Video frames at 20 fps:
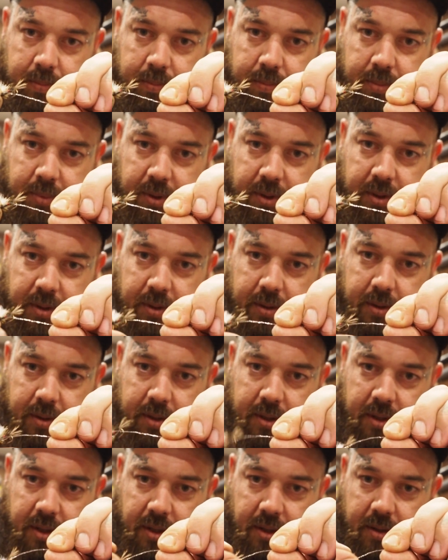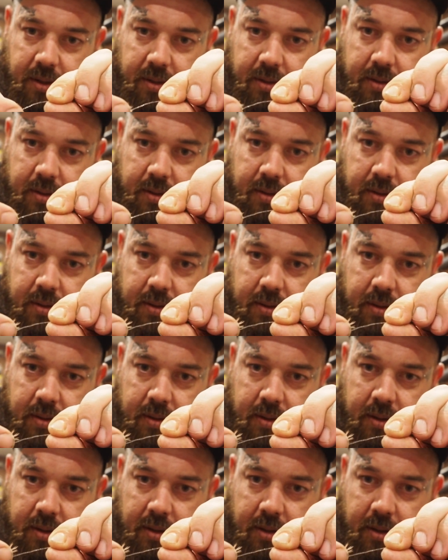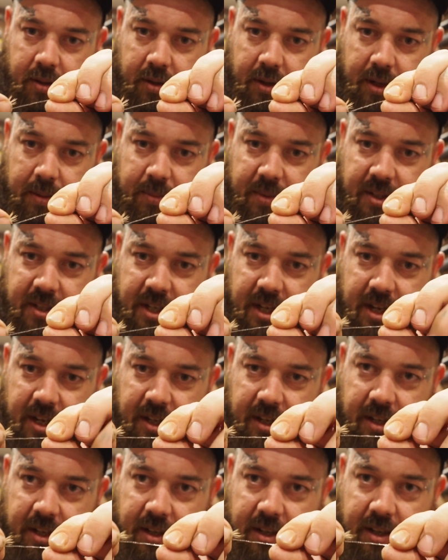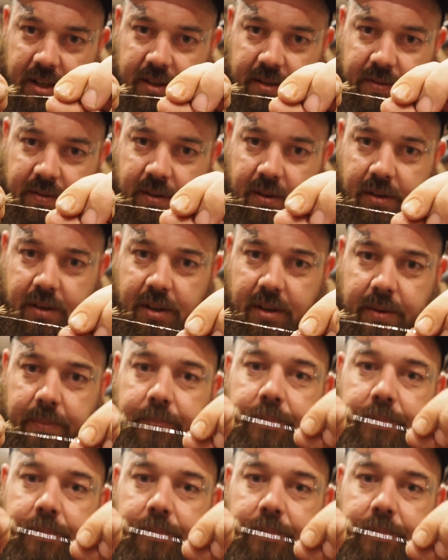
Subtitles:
put the hook in there, grab the tag end and the fly,